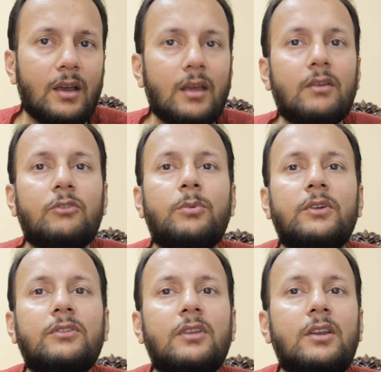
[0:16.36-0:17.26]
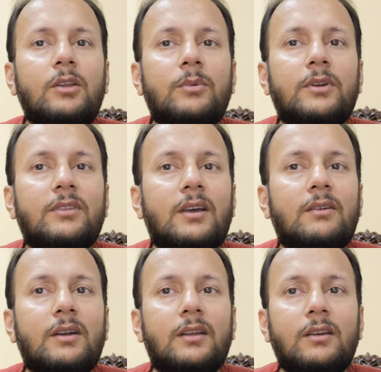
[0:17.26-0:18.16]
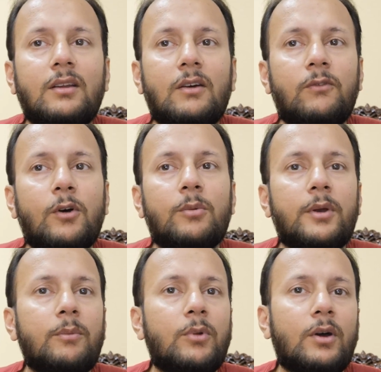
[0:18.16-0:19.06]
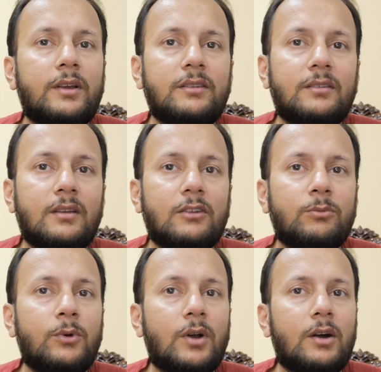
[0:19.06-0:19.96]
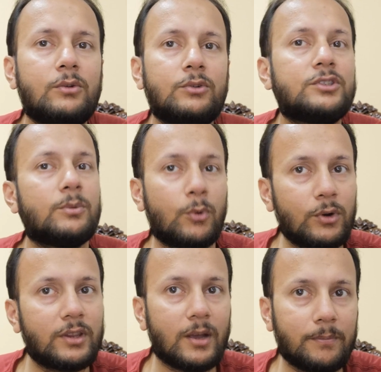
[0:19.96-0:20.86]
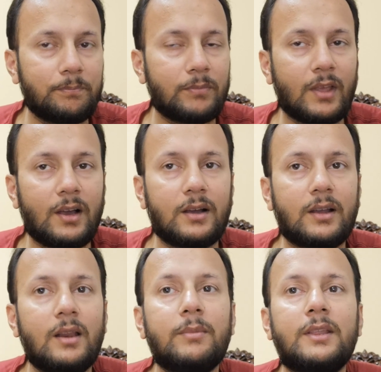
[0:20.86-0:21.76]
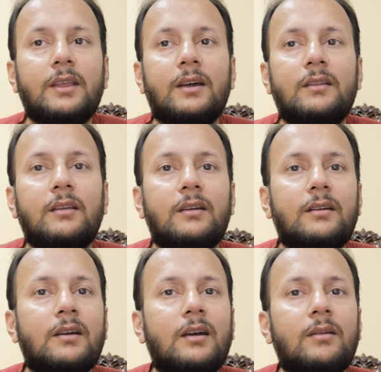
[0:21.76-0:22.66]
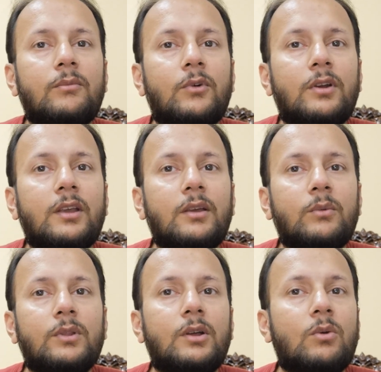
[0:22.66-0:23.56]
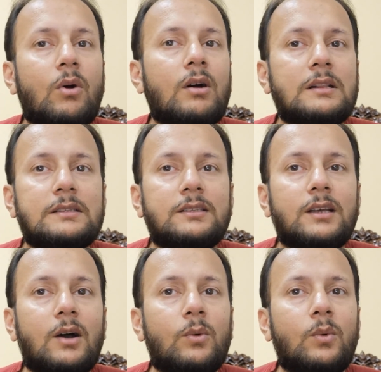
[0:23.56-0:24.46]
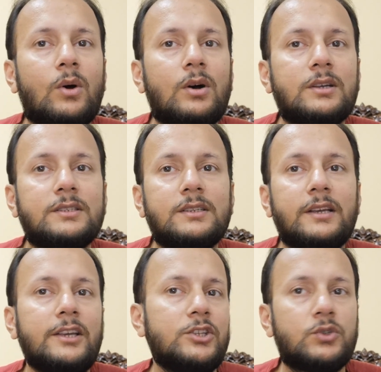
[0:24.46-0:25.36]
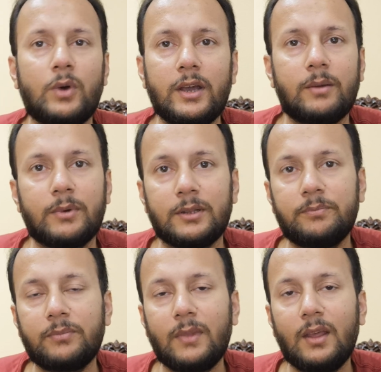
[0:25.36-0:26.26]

In response, numerous current and uh, former employees uh, spoke out to support them, claiming that their time working with the royals was enjoyable